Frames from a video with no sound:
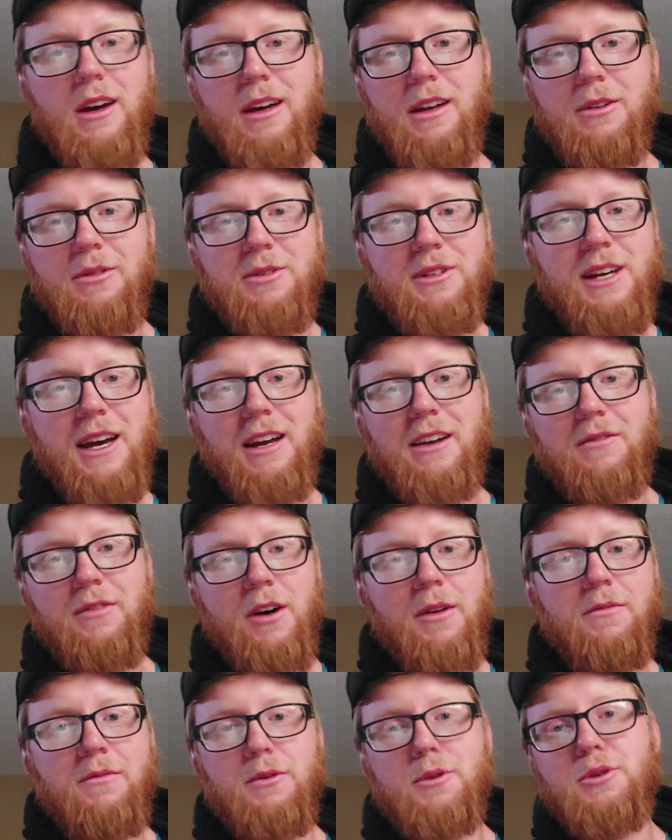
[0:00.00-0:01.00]
And it was kind of
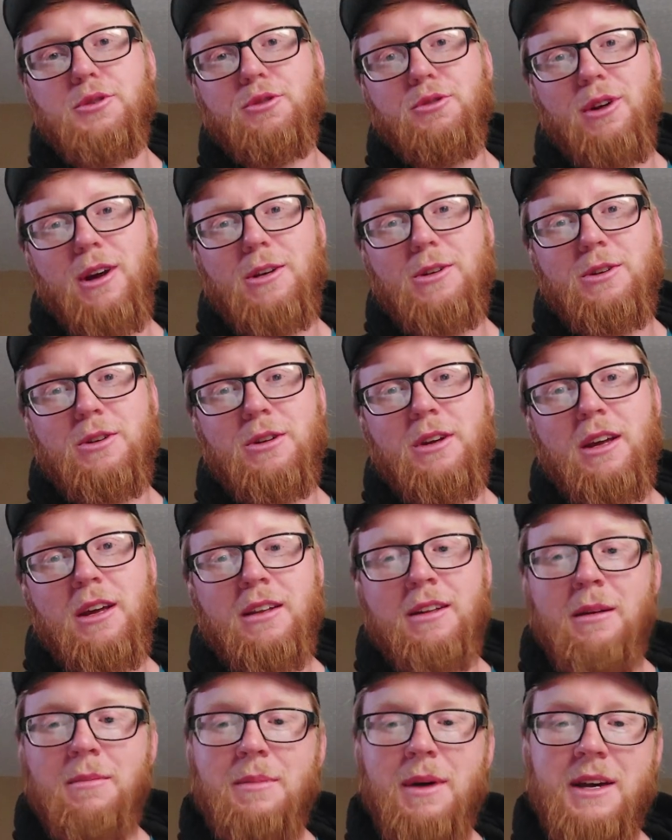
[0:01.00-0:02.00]
up for discretion,
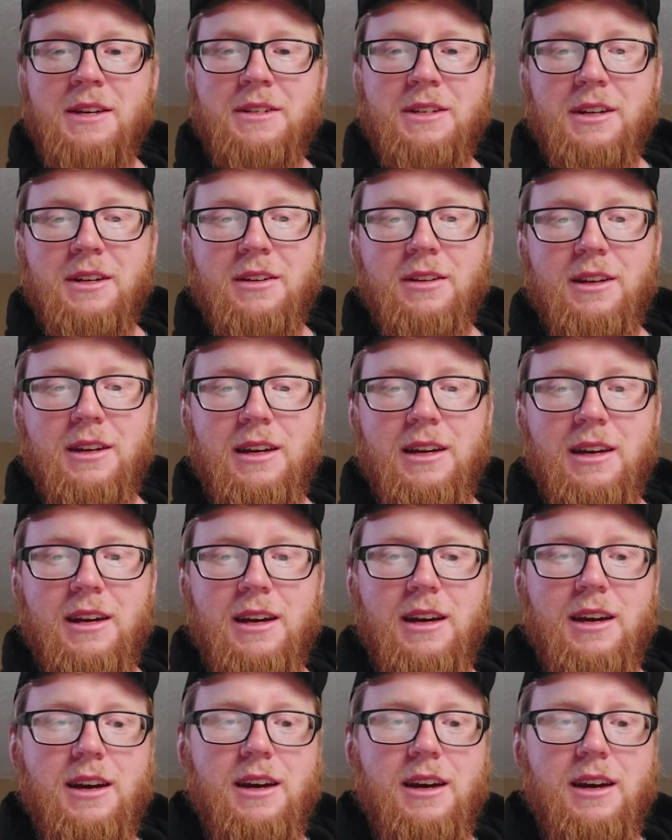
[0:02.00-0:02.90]
and then basically